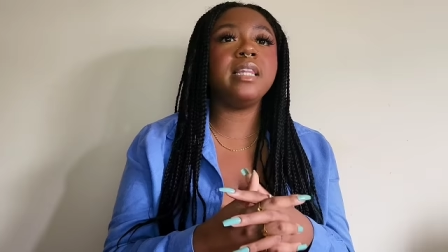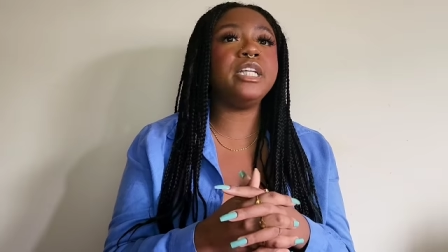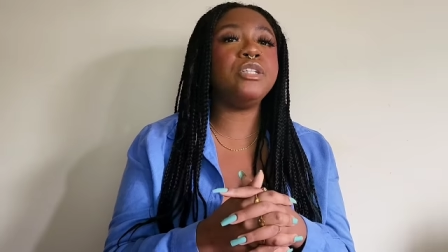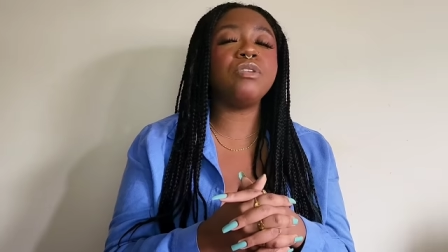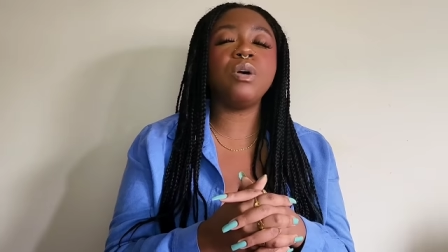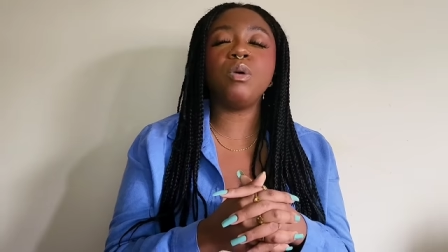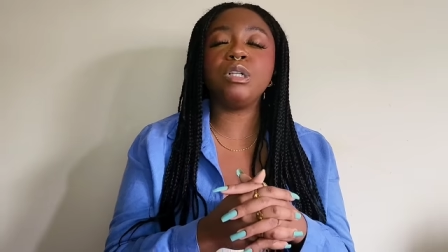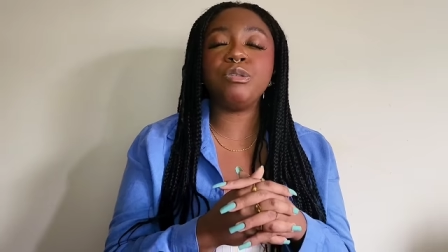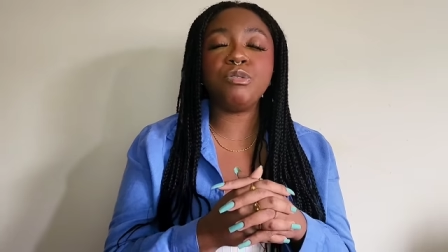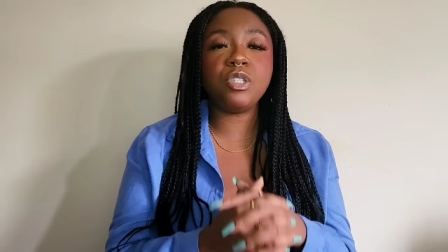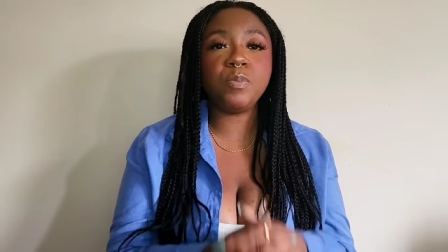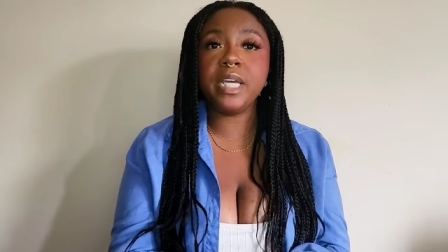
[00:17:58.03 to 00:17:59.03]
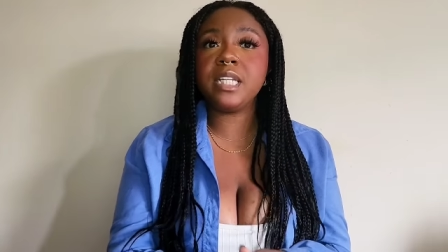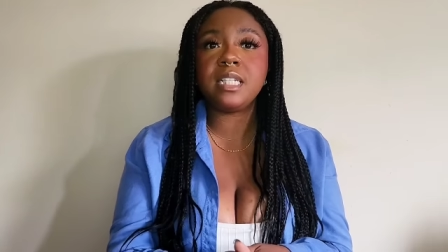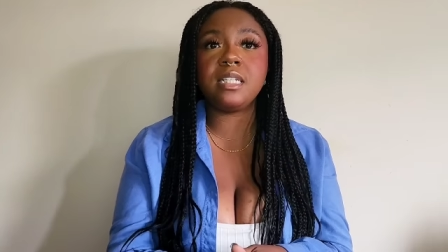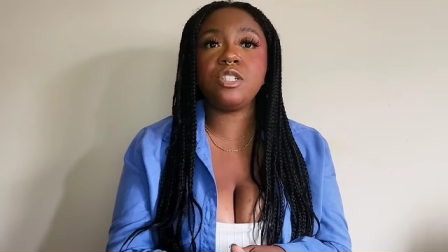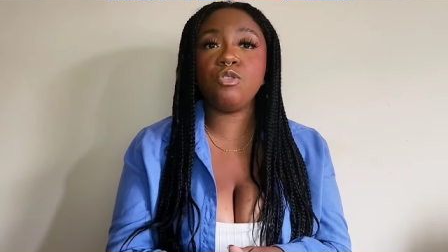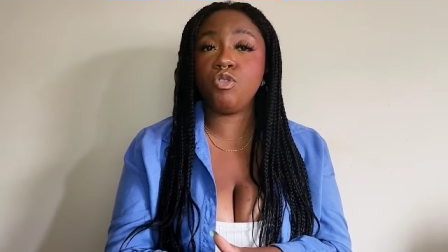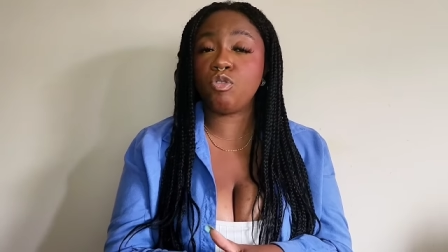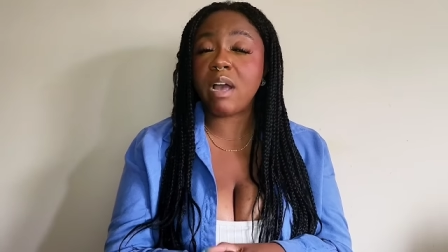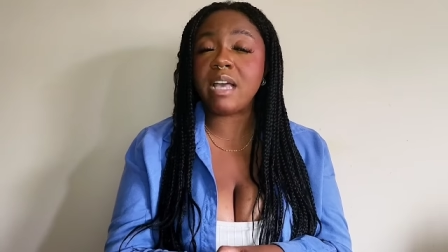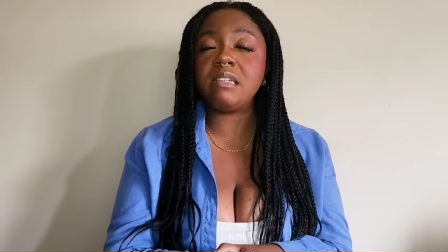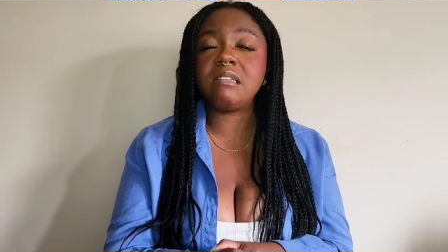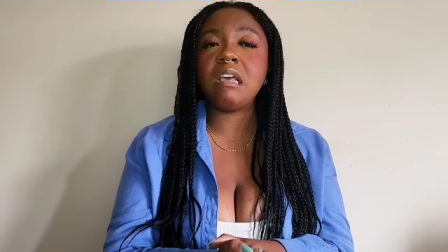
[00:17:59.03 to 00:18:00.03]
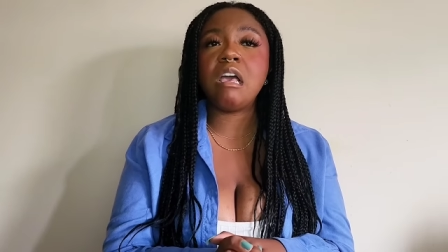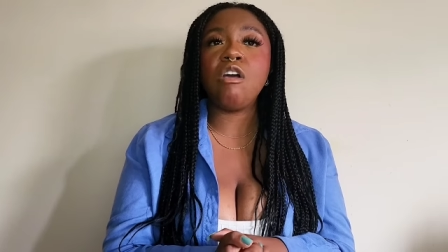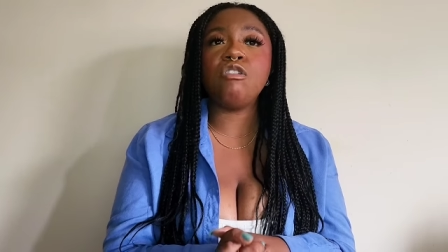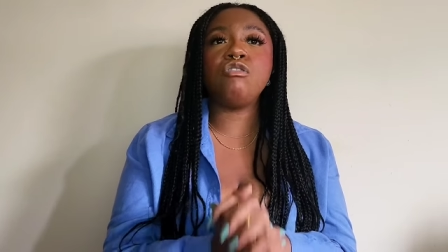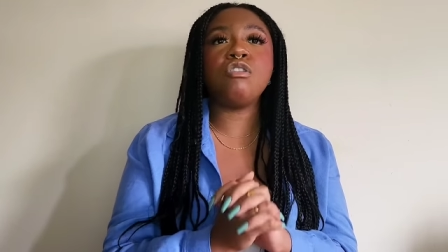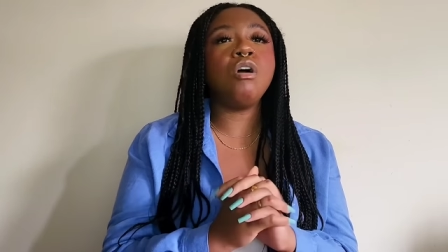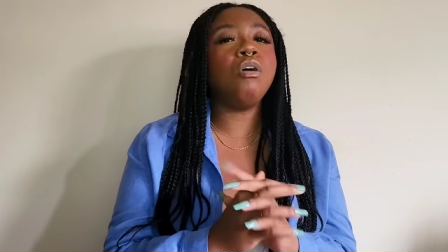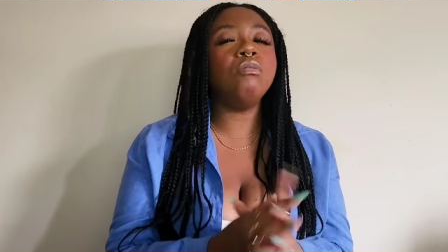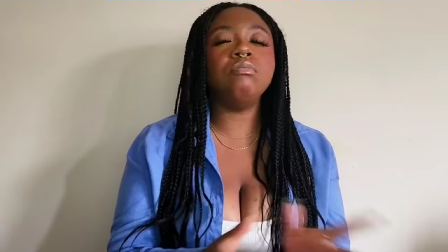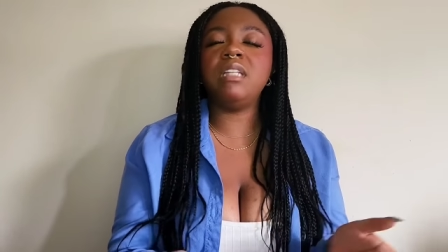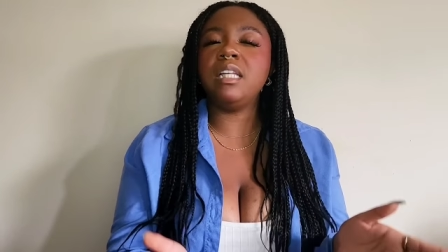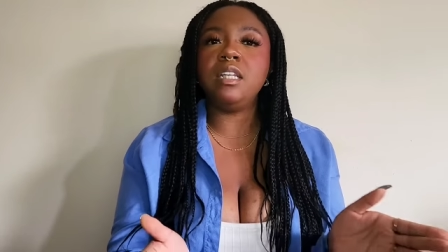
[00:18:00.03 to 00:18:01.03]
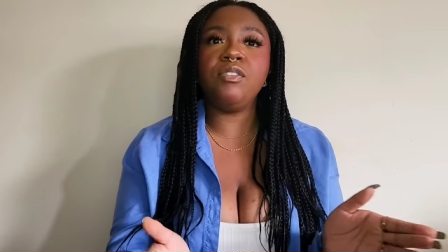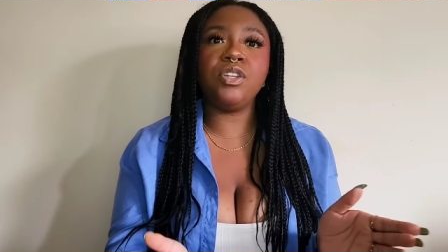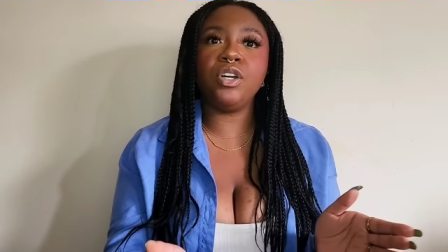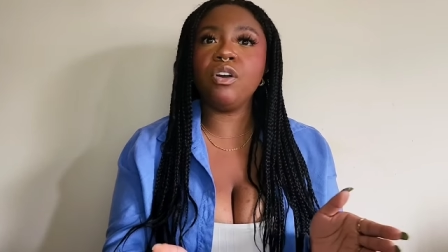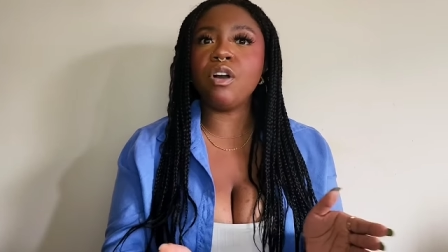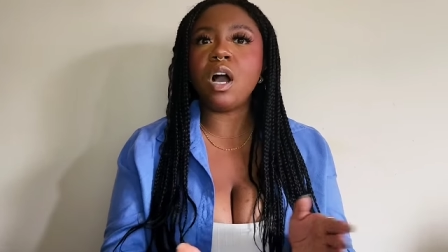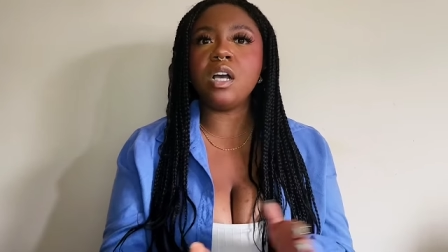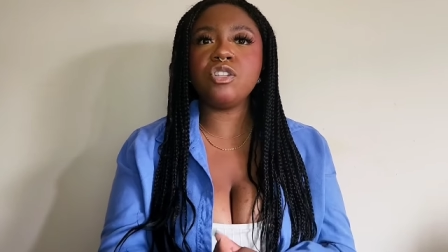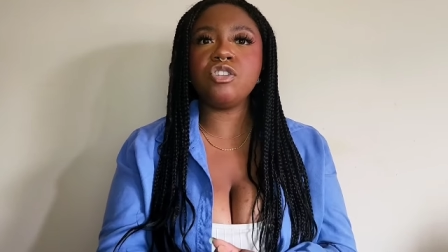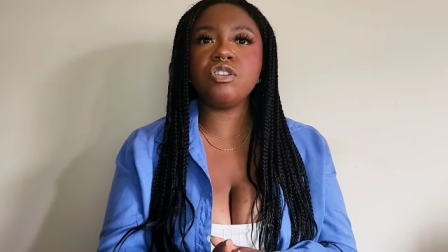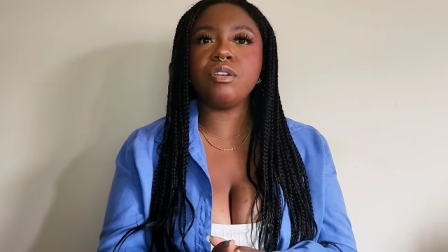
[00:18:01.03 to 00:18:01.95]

do not want to speak to Trez, so they leave the garage.